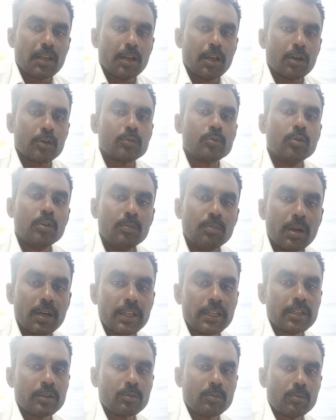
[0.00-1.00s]
Good
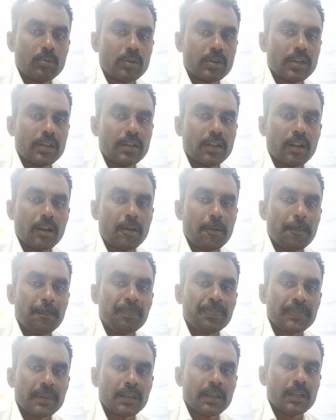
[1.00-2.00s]
morning, one and all.
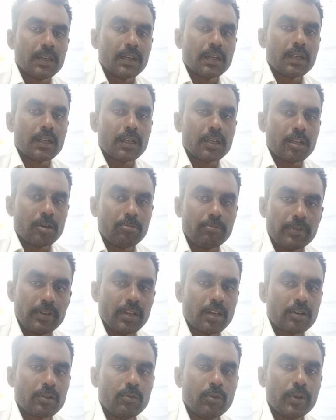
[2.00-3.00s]
Now we
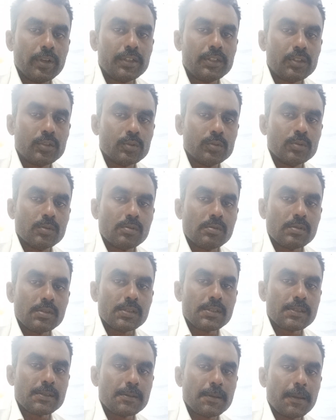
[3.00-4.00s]
are going to
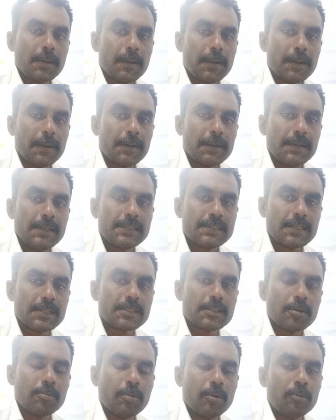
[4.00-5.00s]

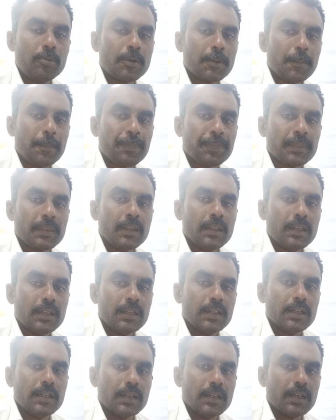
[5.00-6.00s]
discuss about
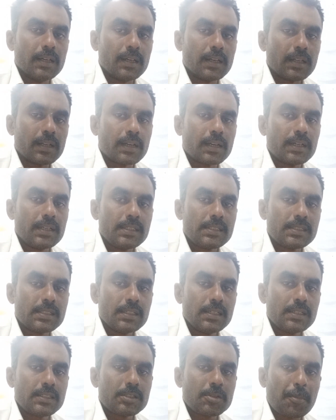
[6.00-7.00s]

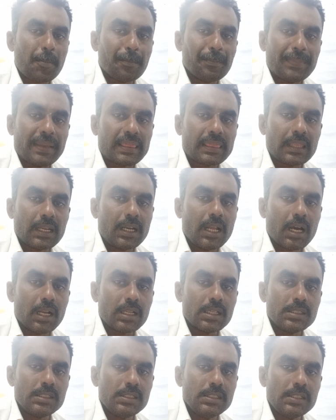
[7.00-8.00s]
research
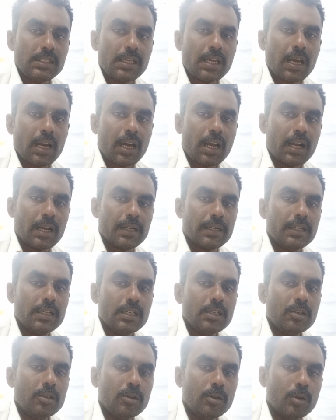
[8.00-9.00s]
methodology and
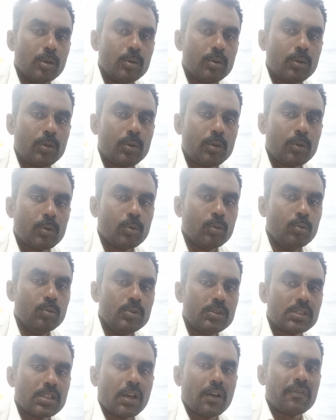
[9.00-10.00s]

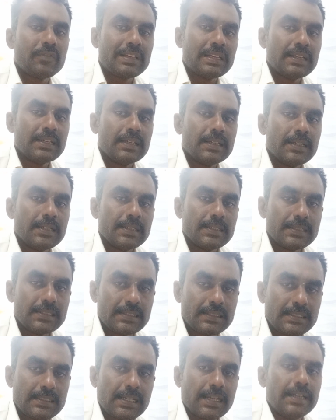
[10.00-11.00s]
tools of
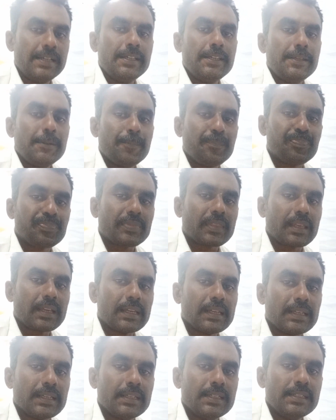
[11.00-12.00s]
study
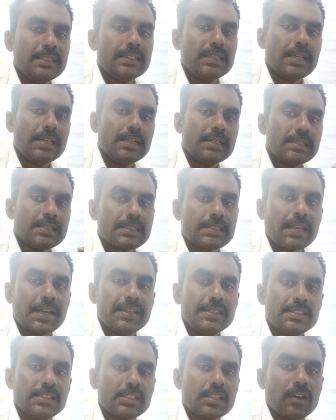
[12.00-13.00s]
in
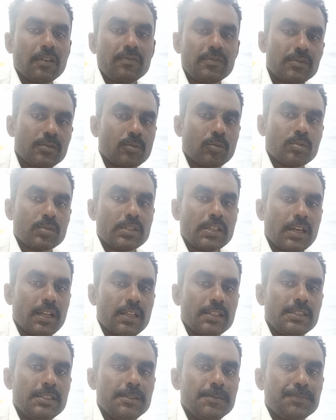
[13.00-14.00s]
science of
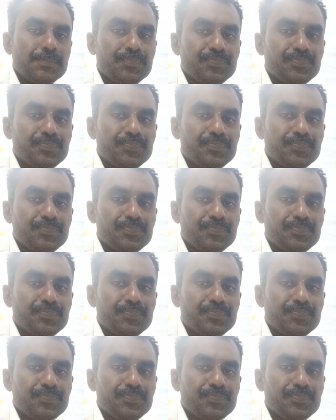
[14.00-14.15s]
sociology.